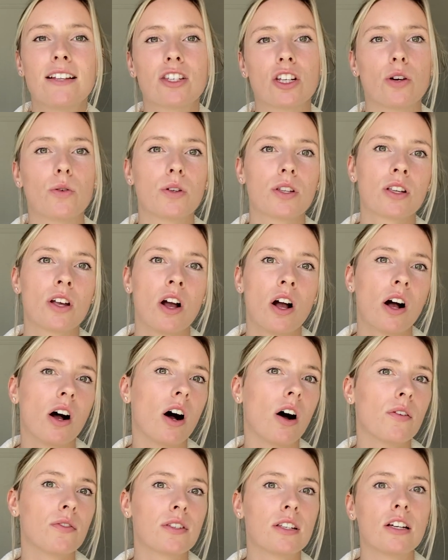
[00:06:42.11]
So it's
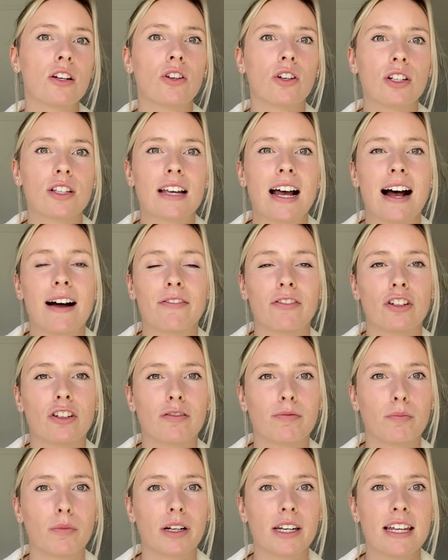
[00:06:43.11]
obviously good to have
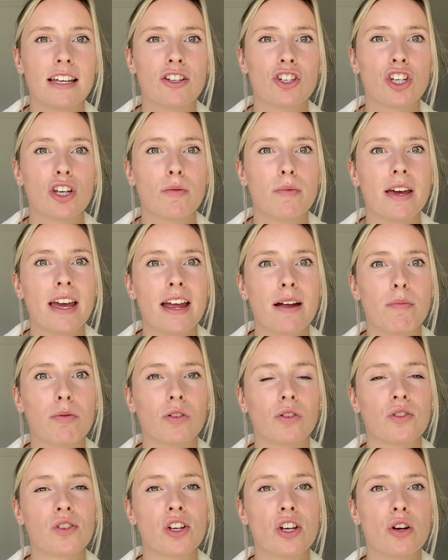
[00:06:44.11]
enough money to be able
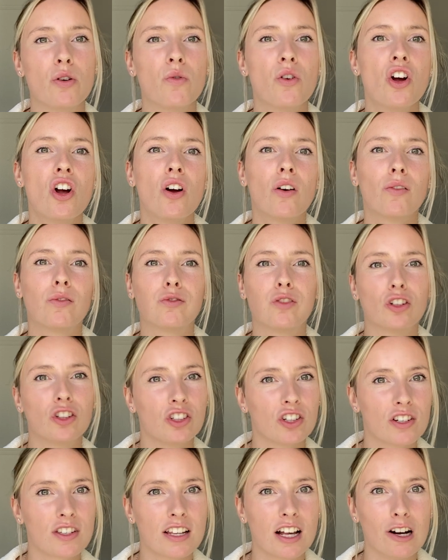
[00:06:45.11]
to fund
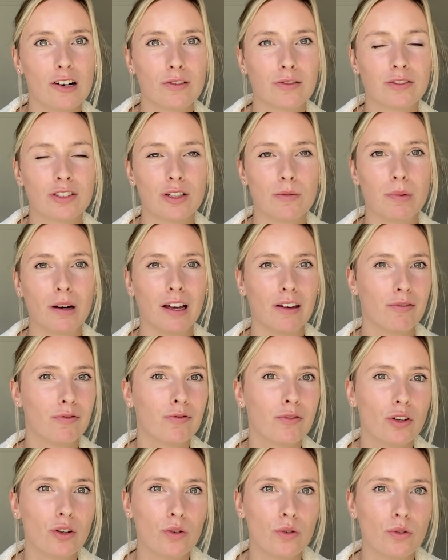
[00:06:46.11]
yourself, to buy
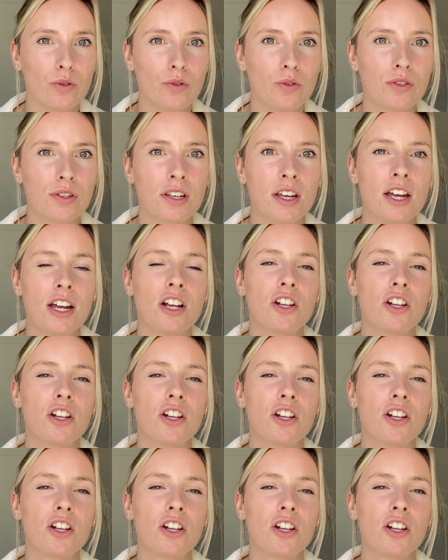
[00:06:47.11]
foods,